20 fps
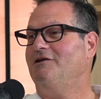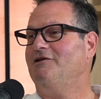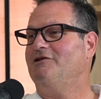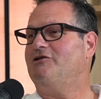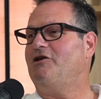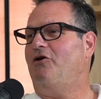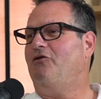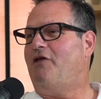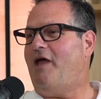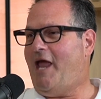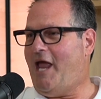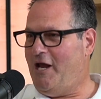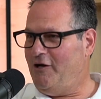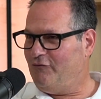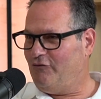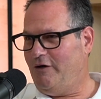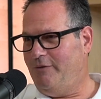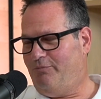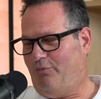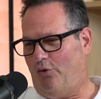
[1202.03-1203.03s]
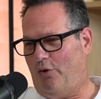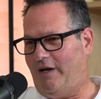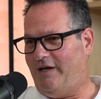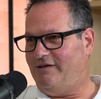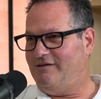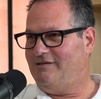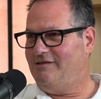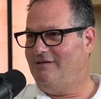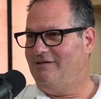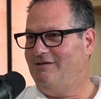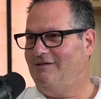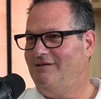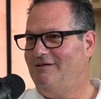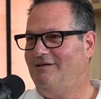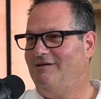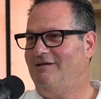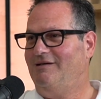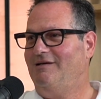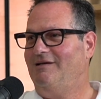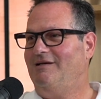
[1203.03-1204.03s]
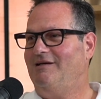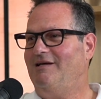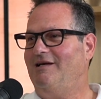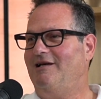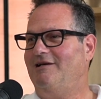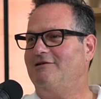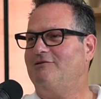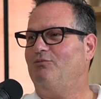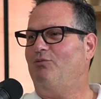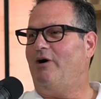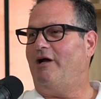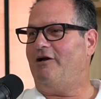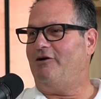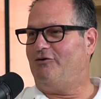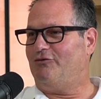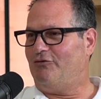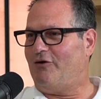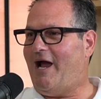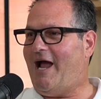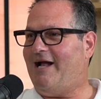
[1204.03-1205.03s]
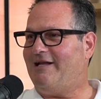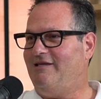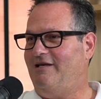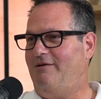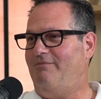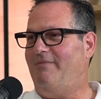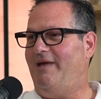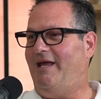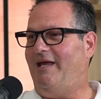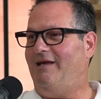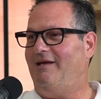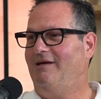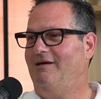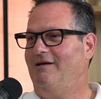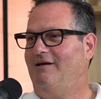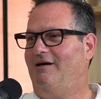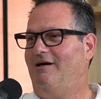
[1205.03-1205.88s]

So the entry point is what attracted me